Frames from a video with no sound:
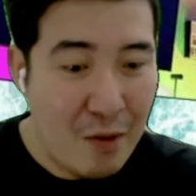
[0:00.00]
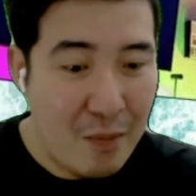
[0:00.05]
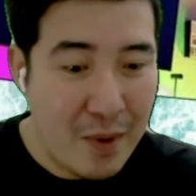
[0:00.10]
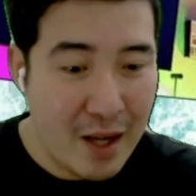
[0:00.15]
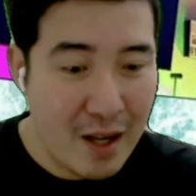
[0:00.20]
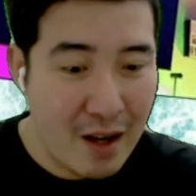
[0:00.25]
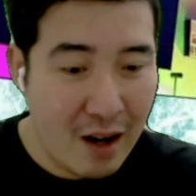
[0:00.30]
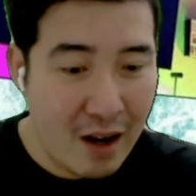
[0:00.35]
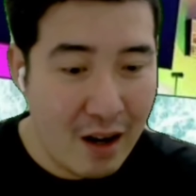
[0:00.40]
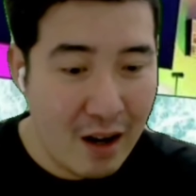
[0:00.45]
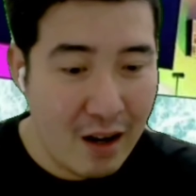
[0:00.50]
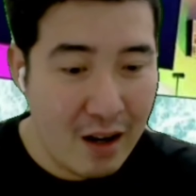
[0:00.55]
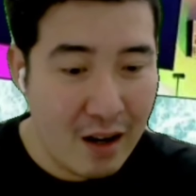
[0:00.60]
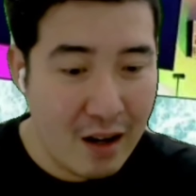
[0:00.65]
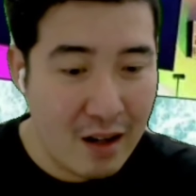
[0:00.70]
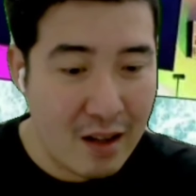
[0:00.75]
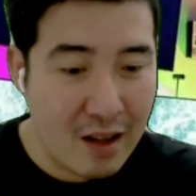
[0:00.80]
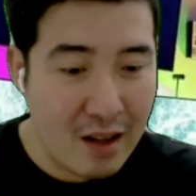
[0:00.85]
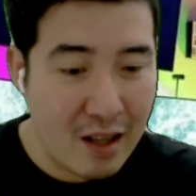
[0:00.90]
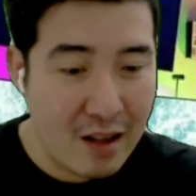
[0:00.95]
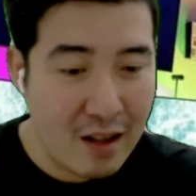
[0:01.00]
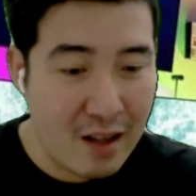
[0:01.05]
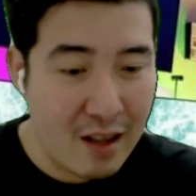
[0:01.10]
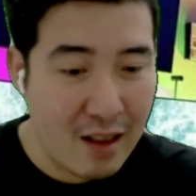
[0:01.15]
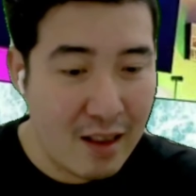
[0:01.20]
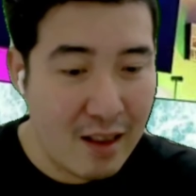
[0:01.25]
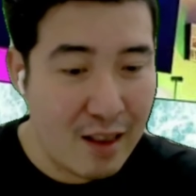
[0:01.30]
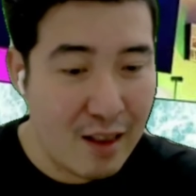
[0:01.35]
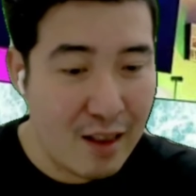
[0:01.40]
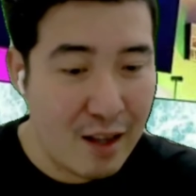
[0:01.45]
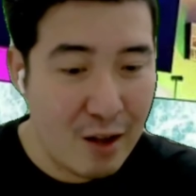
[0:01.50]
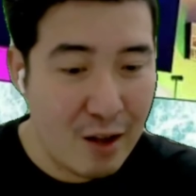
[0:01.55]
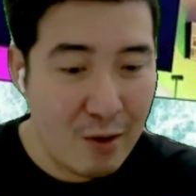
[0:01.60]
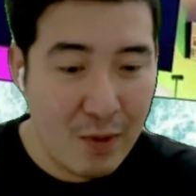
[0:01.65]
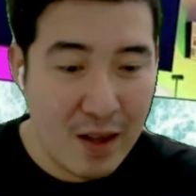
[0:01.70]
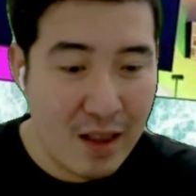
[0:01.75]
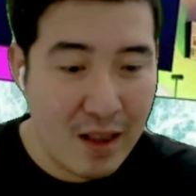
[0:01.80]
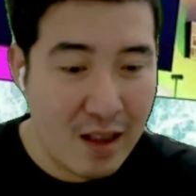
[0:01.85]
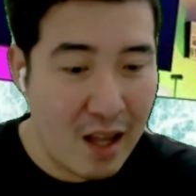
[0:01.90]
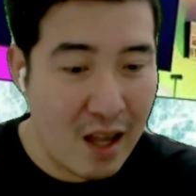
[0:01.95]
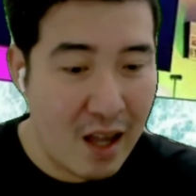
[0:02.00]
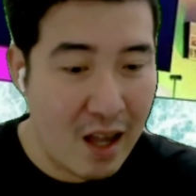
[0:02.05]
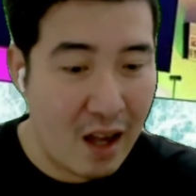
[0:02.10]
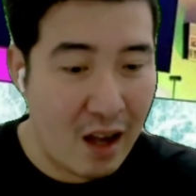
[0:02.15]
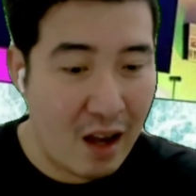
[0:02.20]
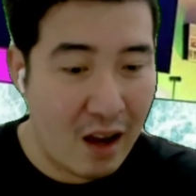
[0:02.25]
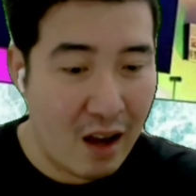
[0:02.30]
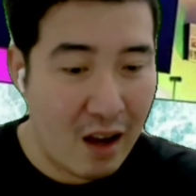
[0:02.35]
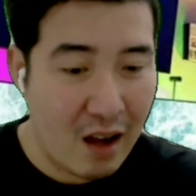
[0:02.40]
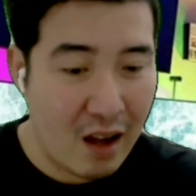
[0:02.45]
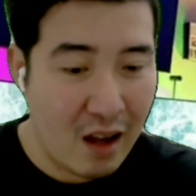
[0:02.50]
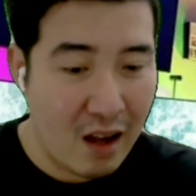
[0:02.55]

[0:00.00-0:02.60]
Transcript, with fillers: My God, this is interesting.